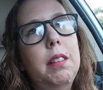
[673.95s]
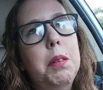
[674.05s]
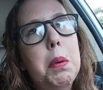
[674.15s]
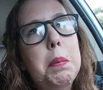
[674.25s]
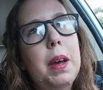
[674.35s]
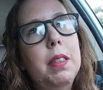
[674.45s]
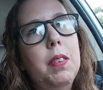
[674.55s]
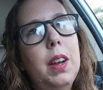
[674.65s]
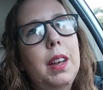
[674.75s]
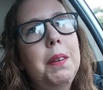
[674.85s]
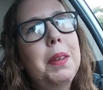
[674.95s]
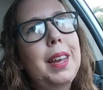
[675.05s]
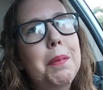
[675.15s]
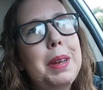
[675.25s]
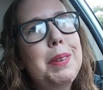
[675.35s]
I do my math right? I'm
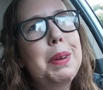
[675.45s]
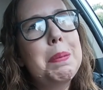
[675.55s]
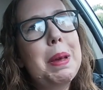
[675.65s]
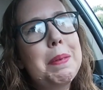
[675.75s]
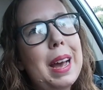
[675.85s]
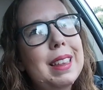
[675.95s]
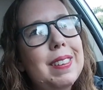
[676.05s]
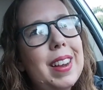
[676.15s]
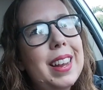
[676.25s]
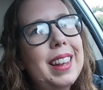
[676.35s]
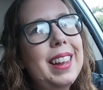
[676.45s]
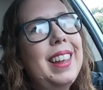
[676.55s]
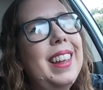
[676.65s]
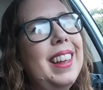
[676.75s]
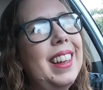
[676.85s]
like, am I doing my math
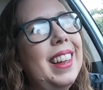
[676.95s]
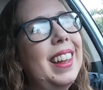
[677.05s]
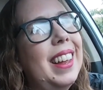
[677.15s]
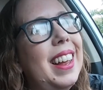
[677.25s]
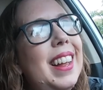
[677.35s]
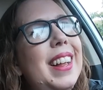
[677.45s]
right?